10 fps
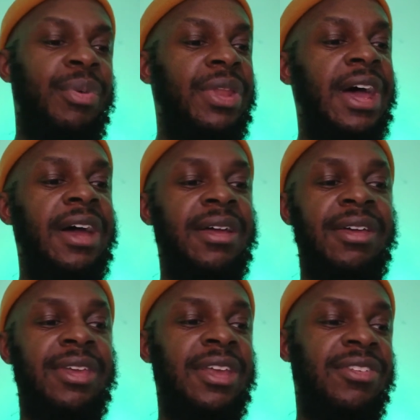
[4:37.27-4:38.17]
But nah,
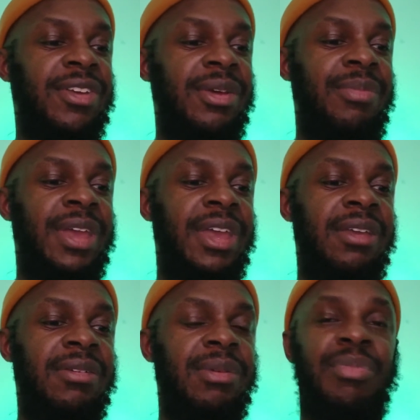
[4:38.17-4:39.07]
I think it's gonna
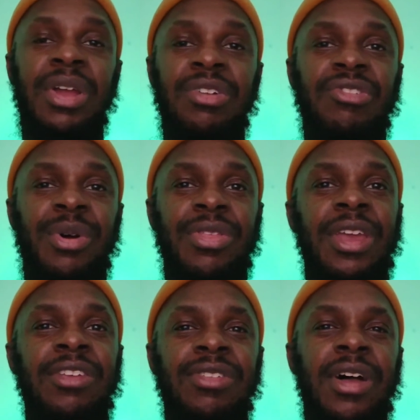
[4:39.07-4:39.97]
be a pretty good show. I
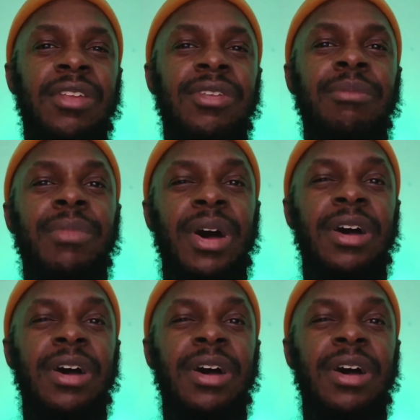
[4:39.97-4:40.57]
think it starts on